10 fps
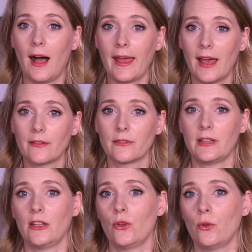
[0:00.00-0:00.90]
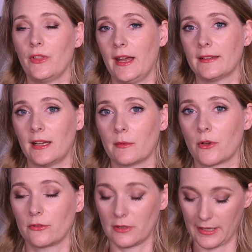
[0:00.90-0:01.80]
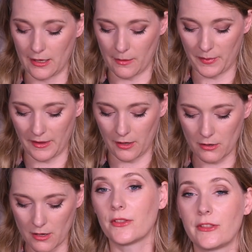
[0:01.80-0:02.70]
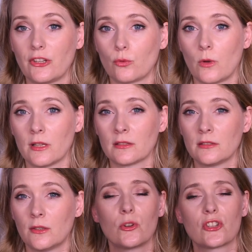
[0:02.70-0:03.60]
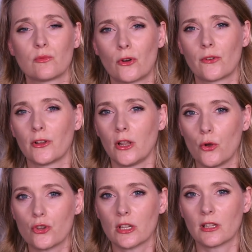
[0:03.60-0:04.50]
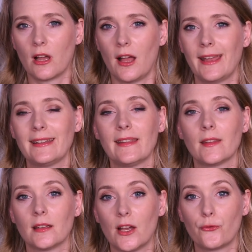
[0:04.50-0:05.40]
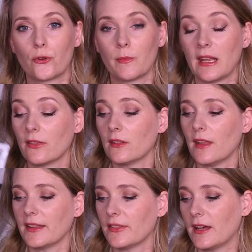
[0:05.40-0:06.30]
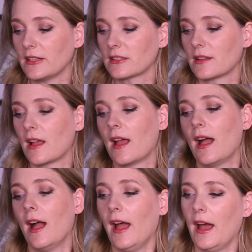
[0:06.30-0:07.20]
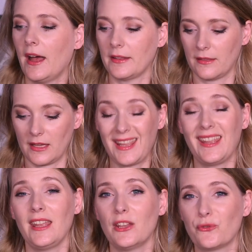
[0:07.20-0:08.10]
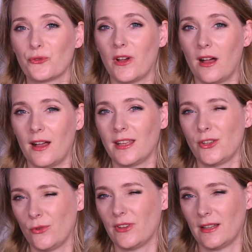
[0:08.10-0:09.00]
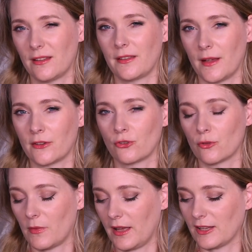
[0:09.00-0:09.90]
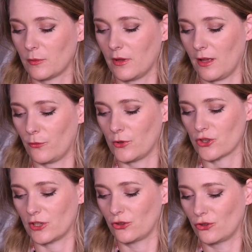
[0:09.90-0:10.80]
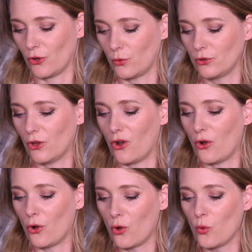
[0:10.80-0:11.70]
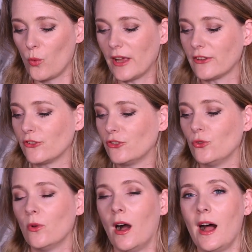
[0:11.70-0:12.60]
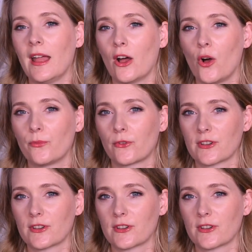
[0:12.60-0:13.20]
I have a video that I'm going to link up there. This one, which is more of a lotion kind, is enough for me at night. And if I use anything under my SPF, which I don't always do, I opt